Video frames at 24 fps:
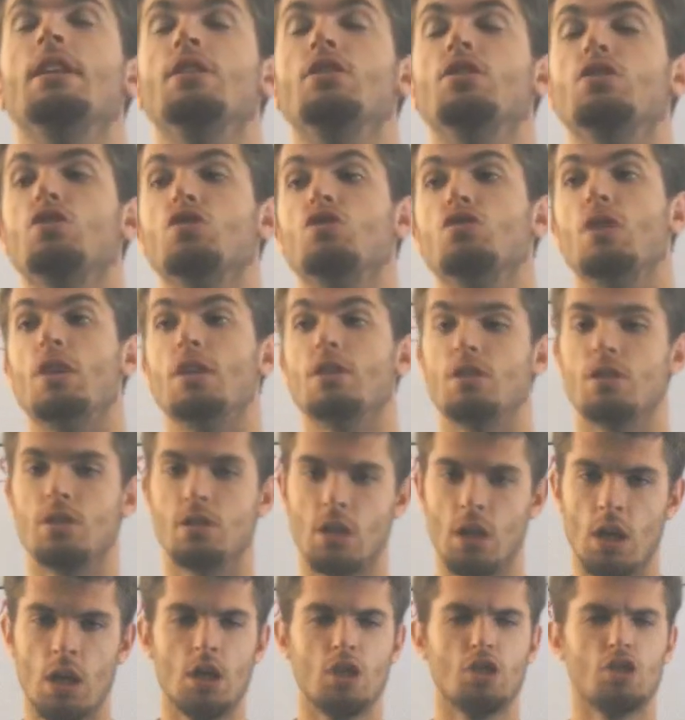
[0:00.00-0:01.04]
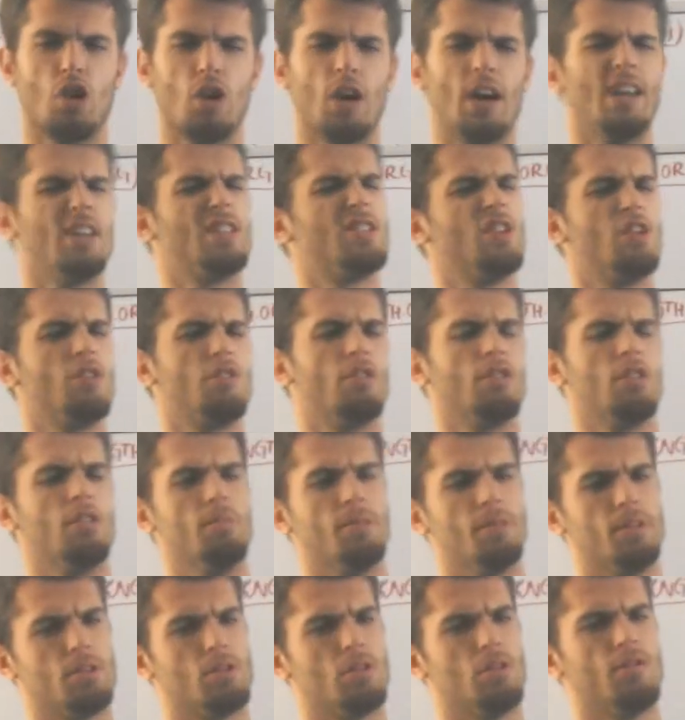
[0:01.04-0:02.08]
stretches. Sorry, I stutter a little bit,
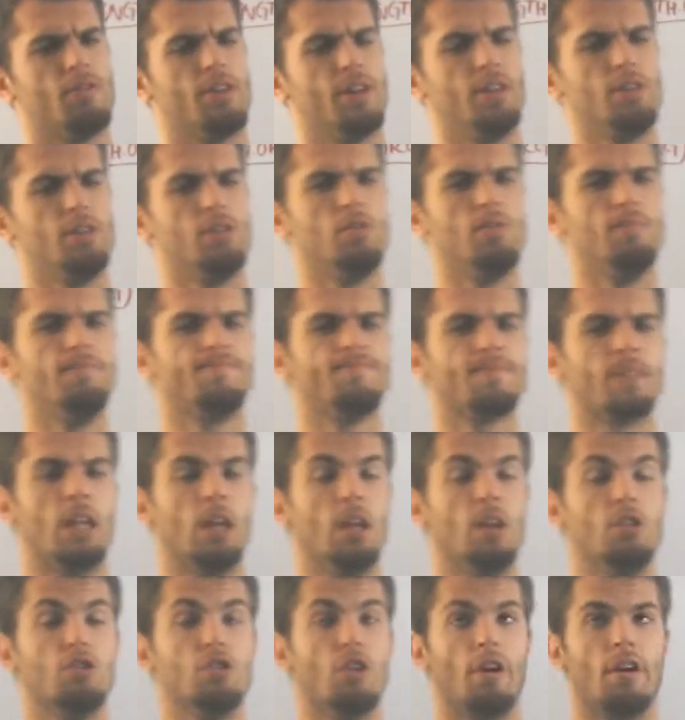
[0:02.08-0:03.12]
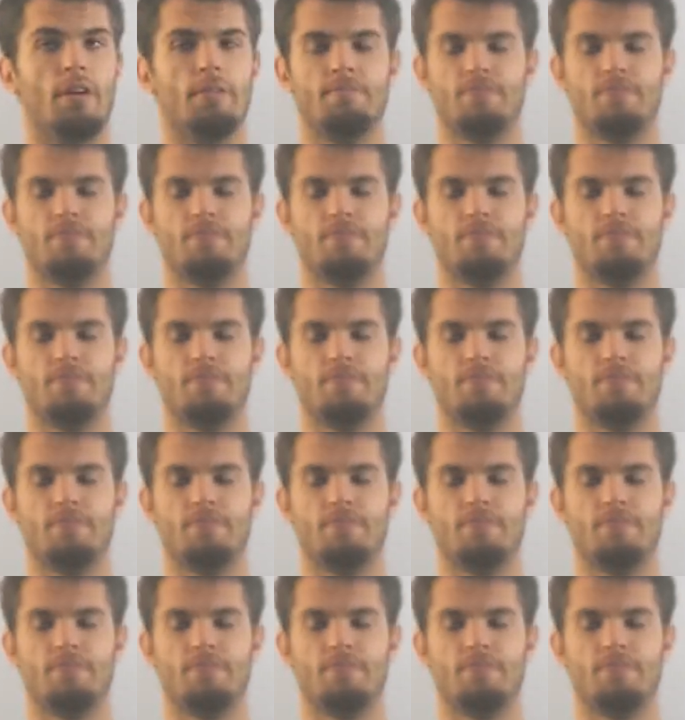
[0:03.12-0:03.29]
so if I do, sorry.